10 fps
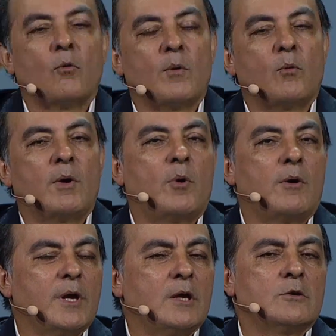
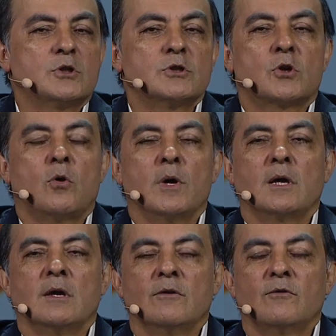where EOS is
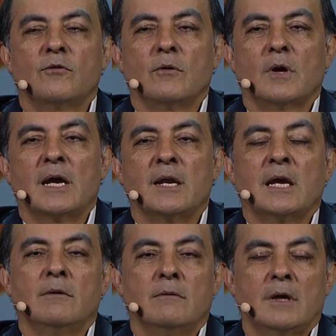going is,
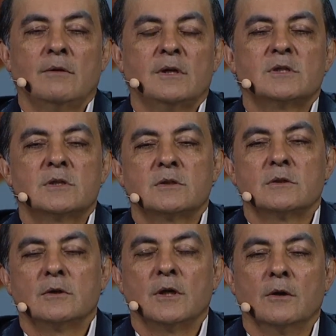and
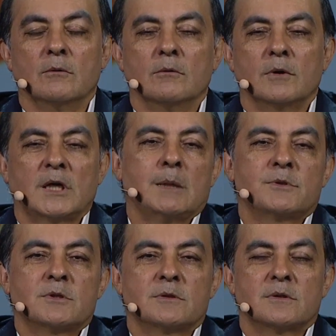this
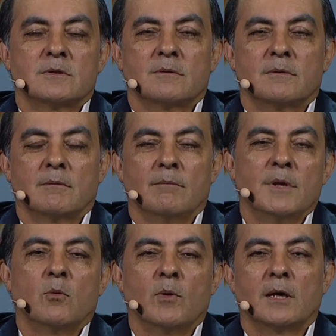keeps
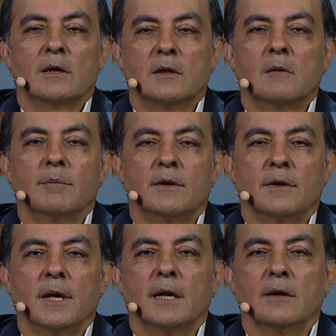me awake a little bit
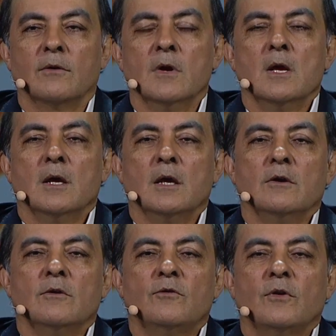at night,
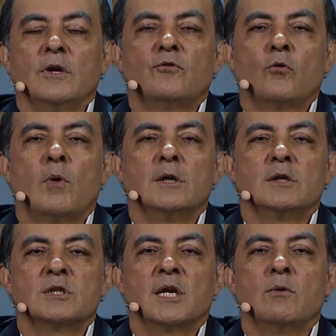is to
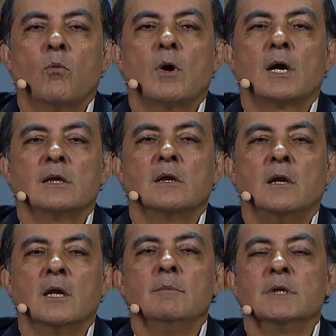understand what are the
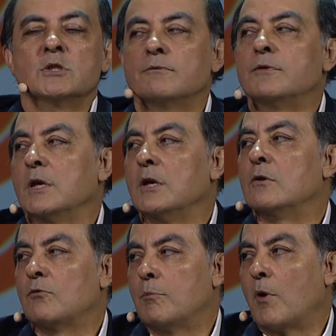limits of the
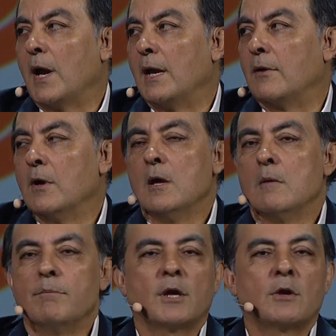EOS brand,
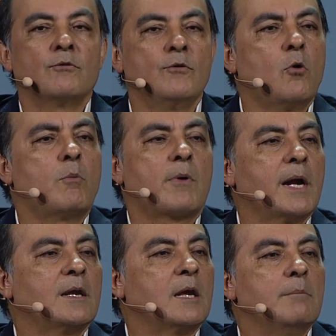because no
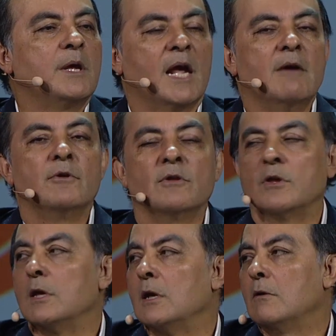brand can be
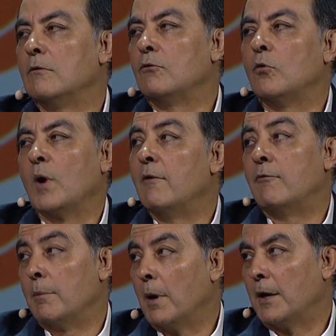everything to
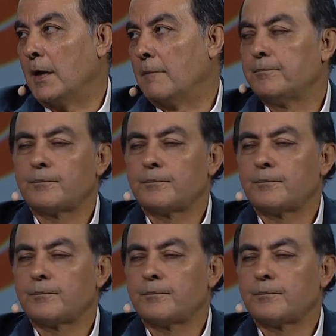everybody.